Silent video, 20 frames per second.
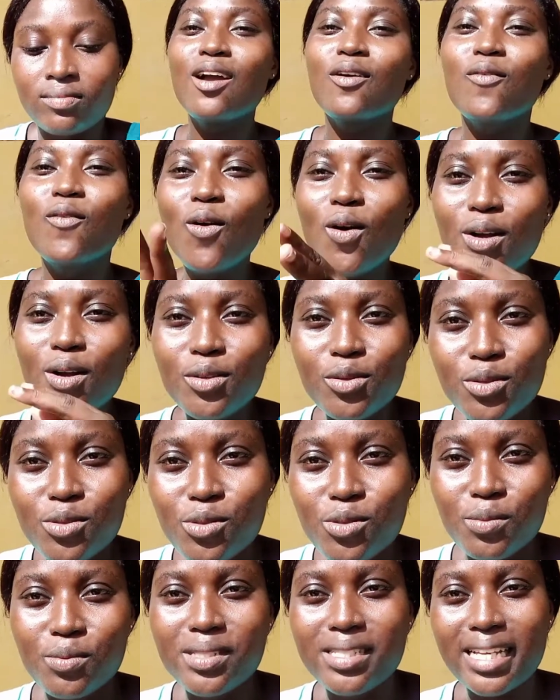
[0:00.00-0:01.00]
Go on
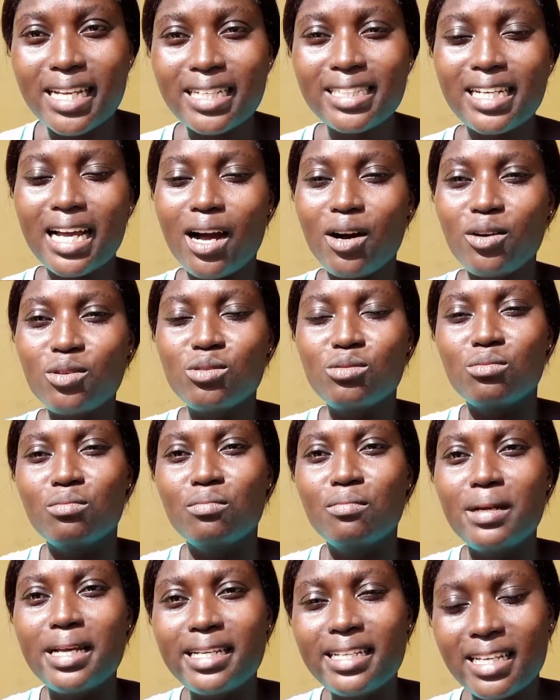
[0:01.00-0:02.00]
YouTube, search how to
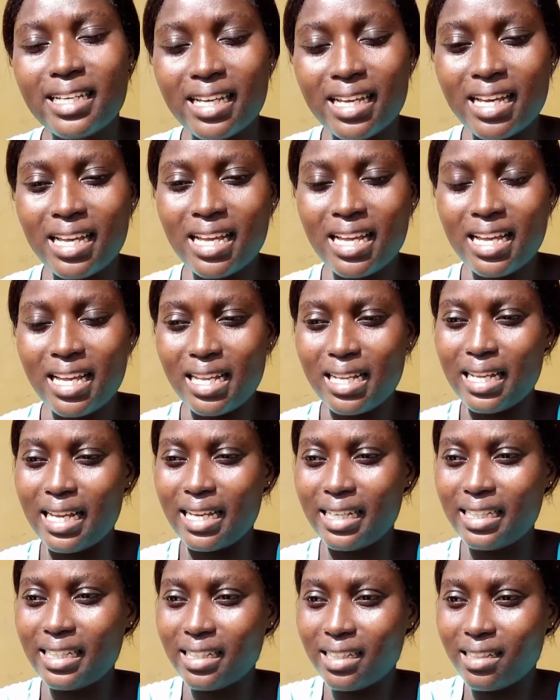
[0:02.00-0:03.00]
make
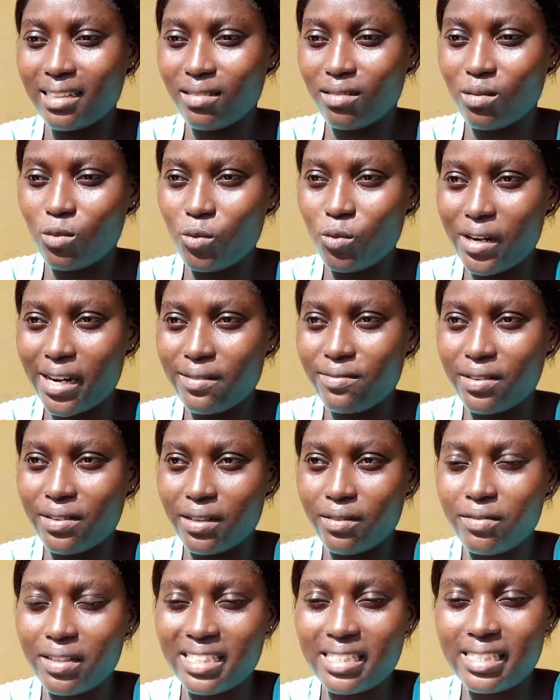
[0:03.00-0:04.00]
like red
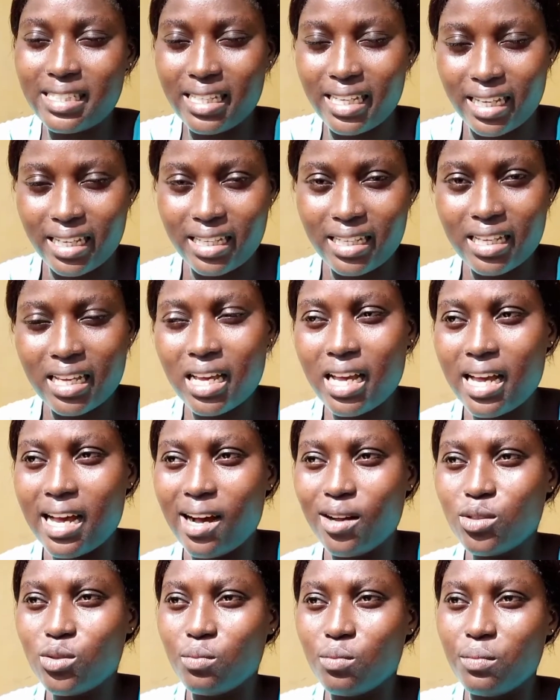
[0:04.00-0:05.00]
velvet cake,
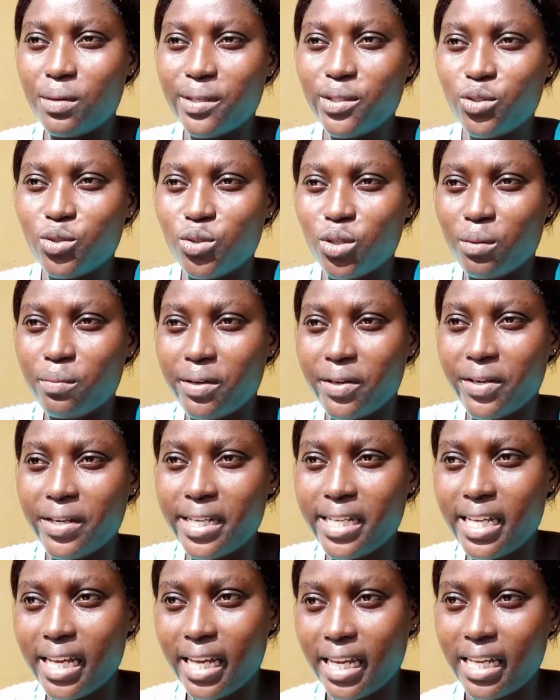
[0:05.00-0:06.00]
how to make strawberry
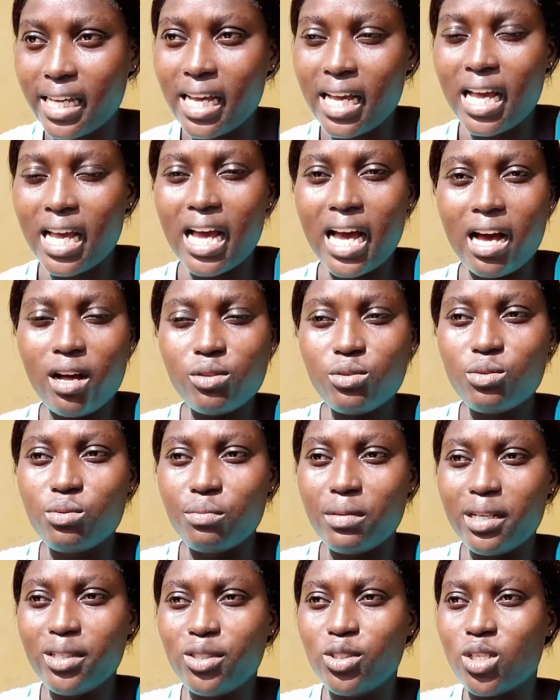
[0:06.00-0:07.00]
cake, how to
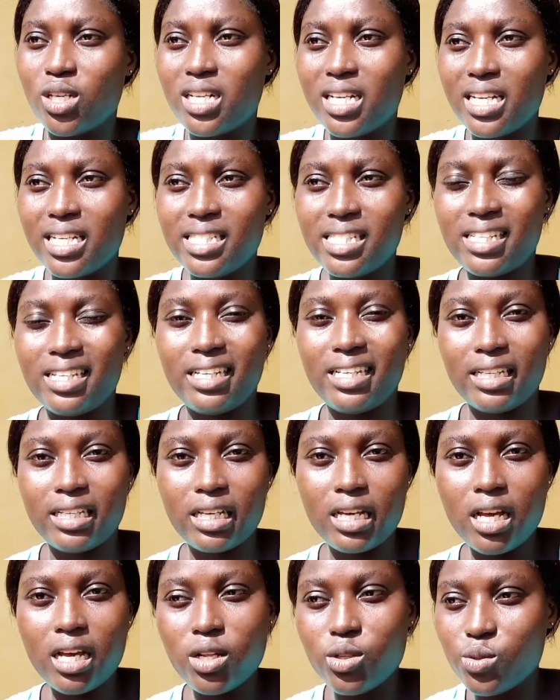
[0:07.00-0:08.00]
make chocolate cake,
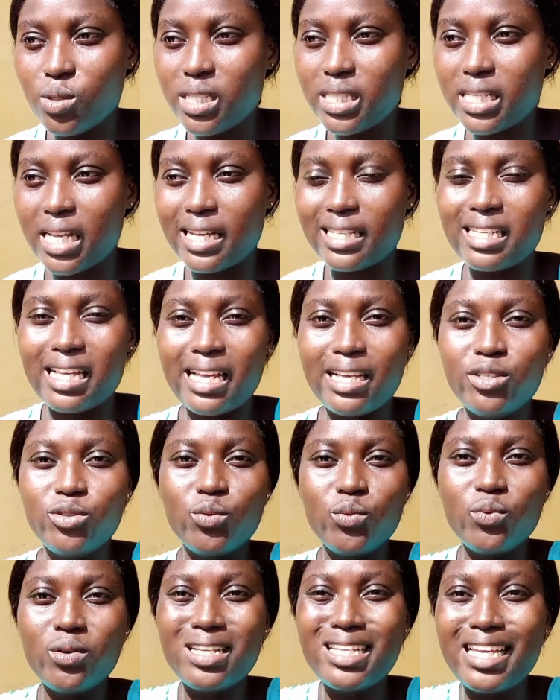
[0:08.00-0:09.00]
sweetheart, and
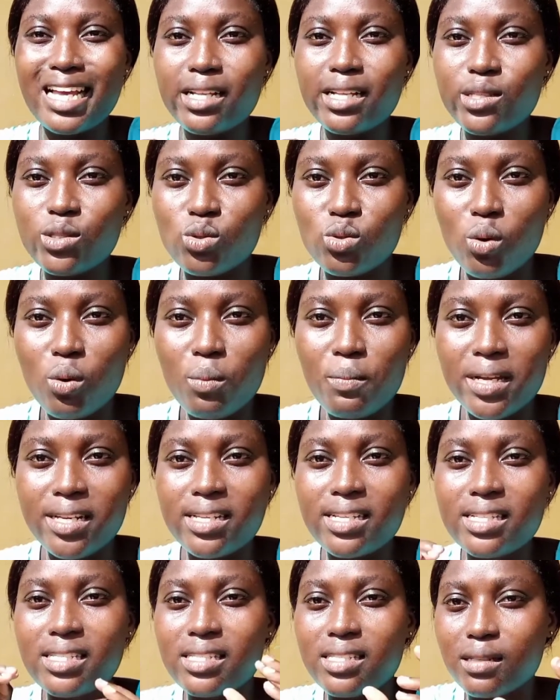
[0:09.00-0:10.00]
you will get so
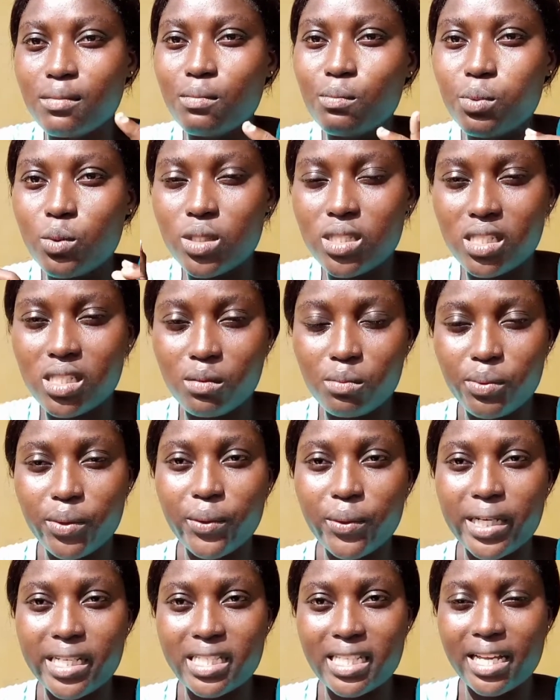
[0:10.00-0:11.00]
many simple
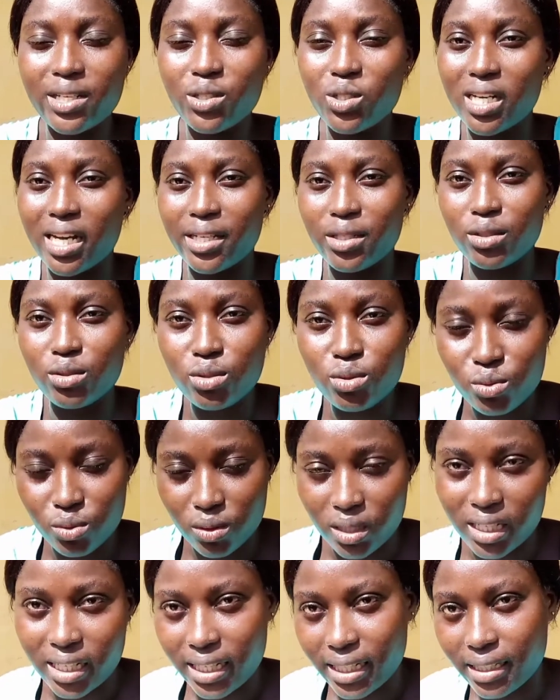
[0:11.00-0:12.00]
ways that you can use to
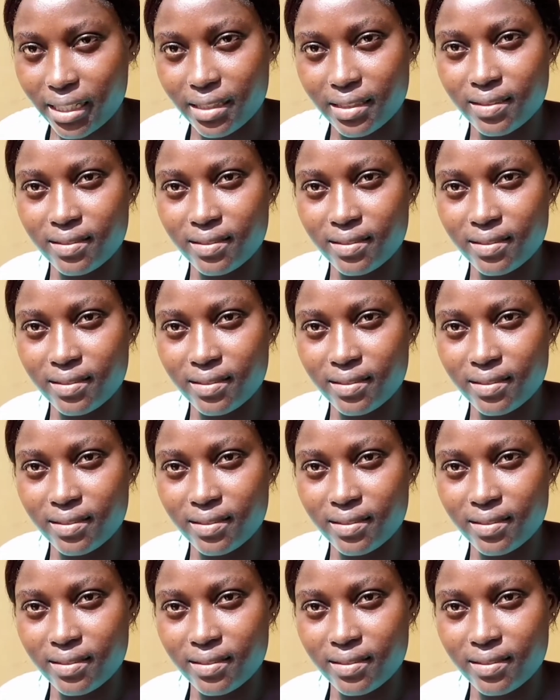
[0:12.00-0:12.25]
learn.